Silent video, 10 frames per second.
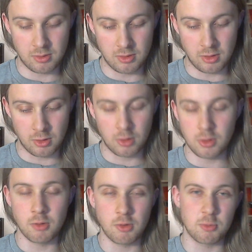
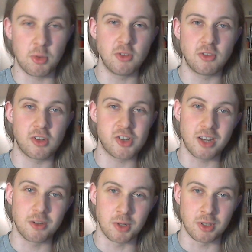your responses are
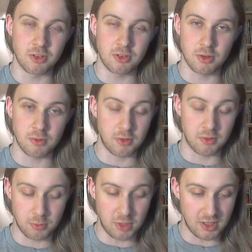genuine, so
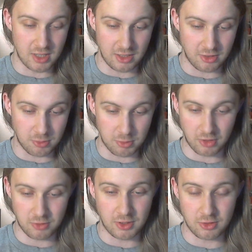for me that is the
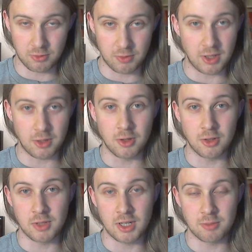best thing, so thank you guys
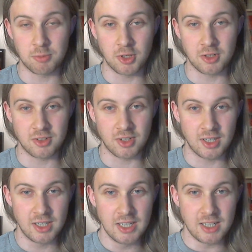for that. But
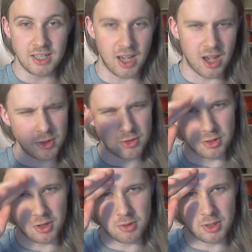yeah, I've been
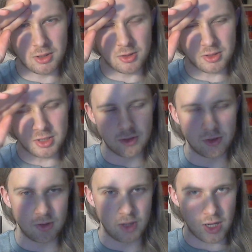talking quite a lot now,
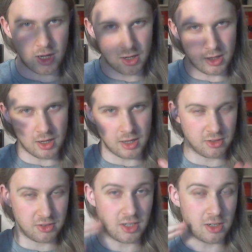so yeah, as
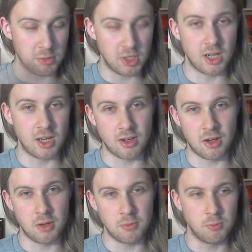I said in the beginning,
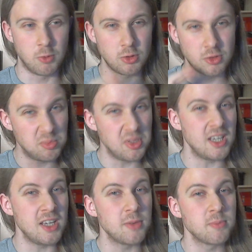I won't
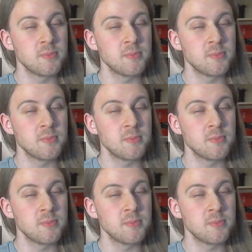be